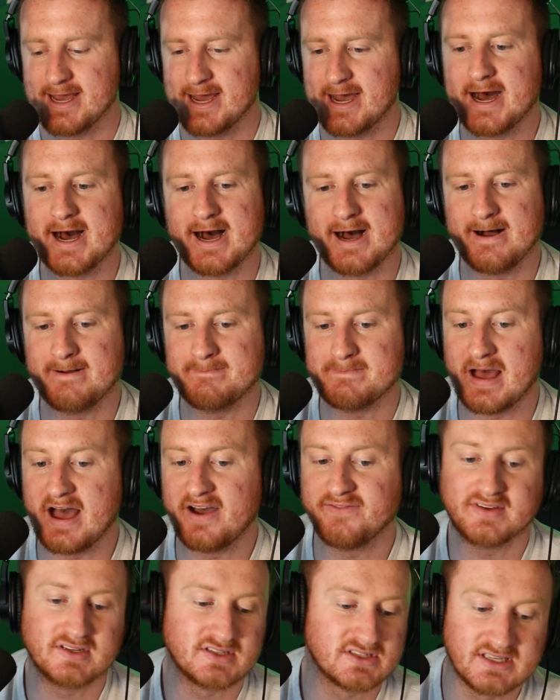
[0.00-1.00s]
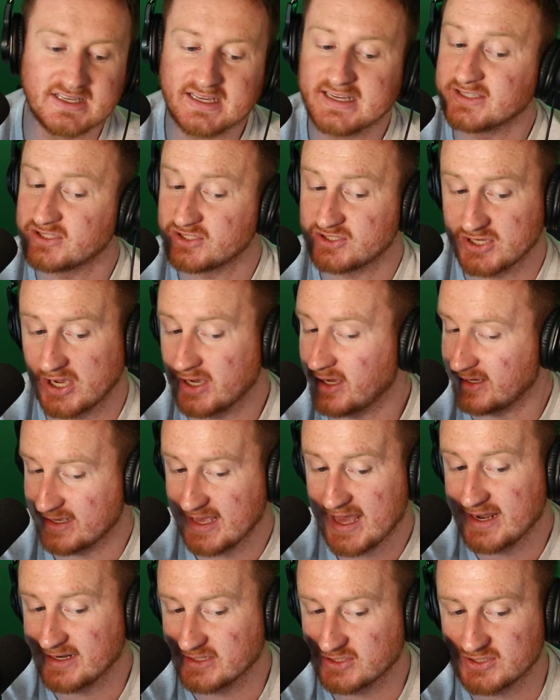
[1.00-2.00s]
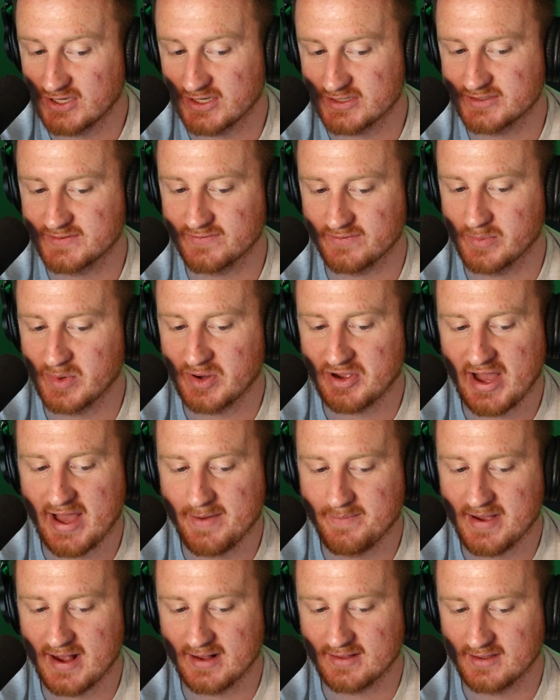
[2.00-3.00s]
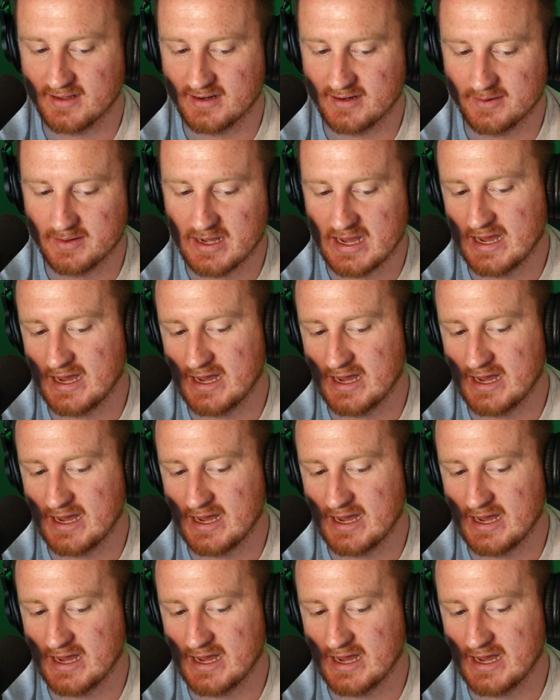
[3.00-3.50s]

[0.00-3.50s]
Obviously, it sucks. Again, it sucks for Mekhi Becton.